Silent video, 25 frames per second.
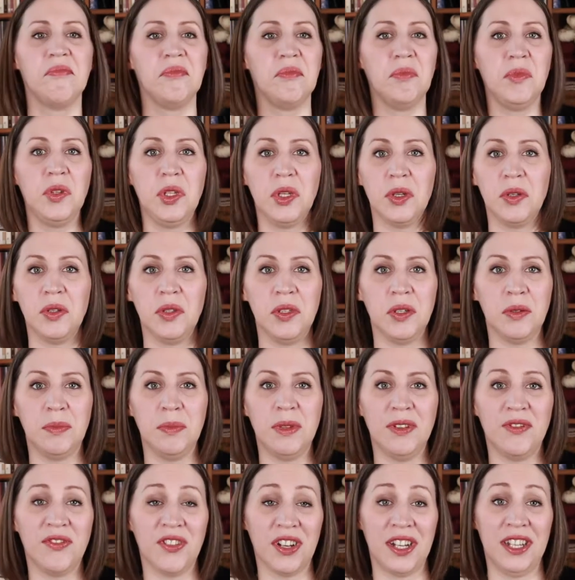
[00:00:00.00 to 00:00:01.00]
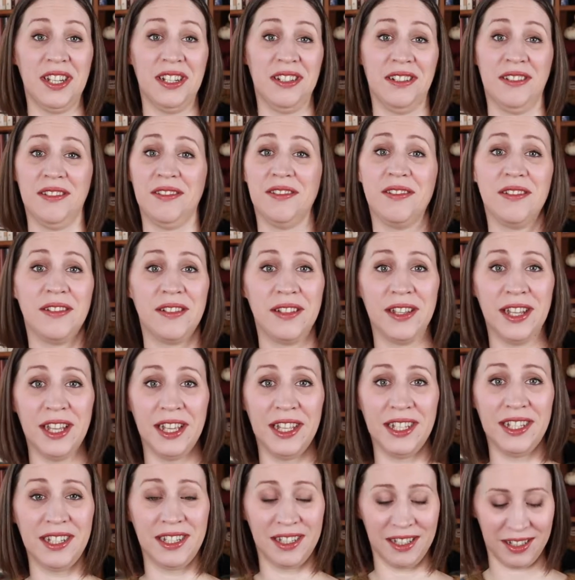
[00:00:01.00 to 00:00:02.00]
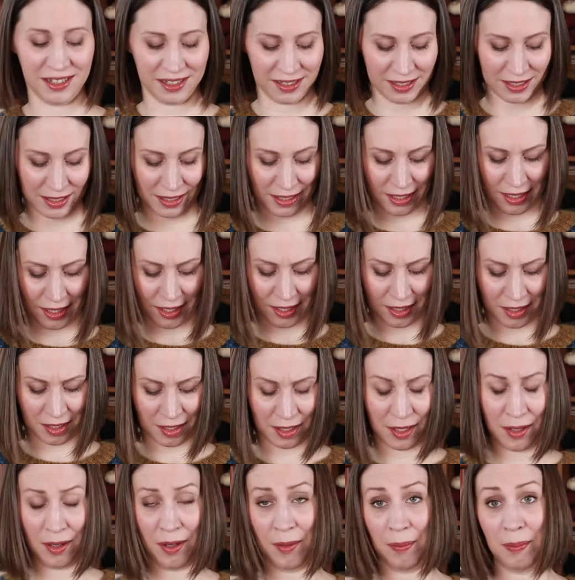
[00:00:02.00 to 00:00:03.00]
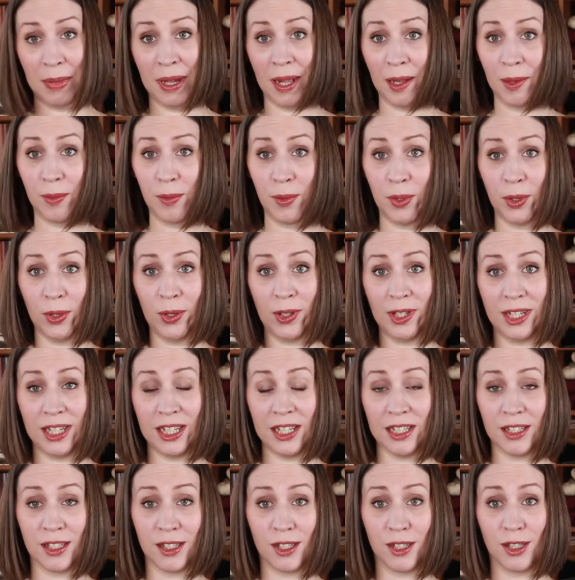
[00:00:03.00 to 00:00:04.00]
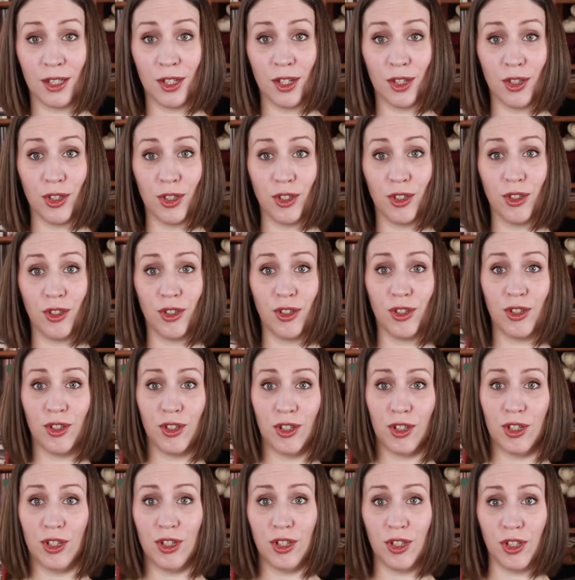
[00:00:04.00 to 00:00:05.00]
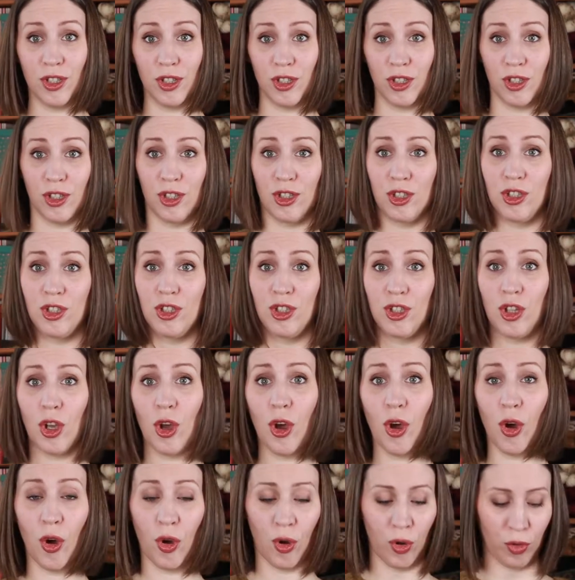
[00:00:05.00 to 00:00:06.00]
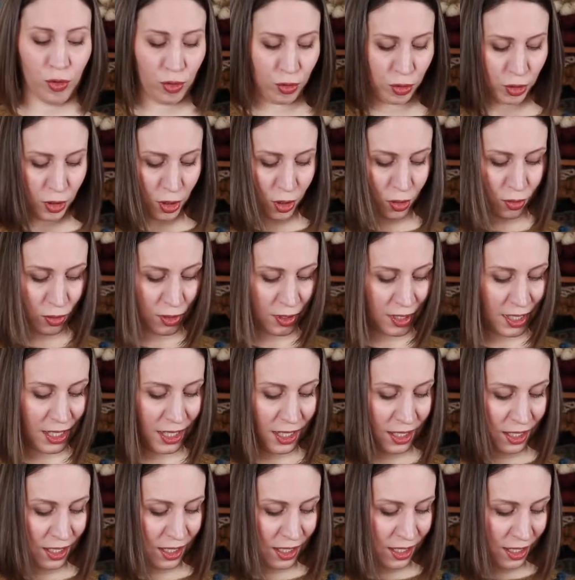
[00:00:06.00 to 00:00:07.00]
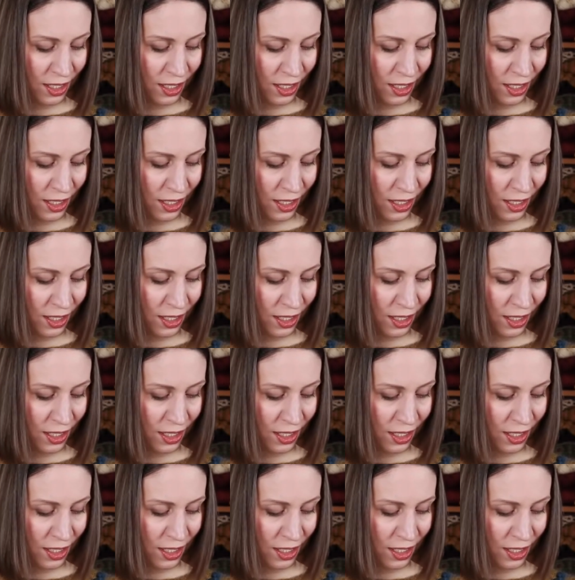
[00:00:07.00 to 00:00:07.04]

you'll be fine. Like, the pelt wool is so toasty.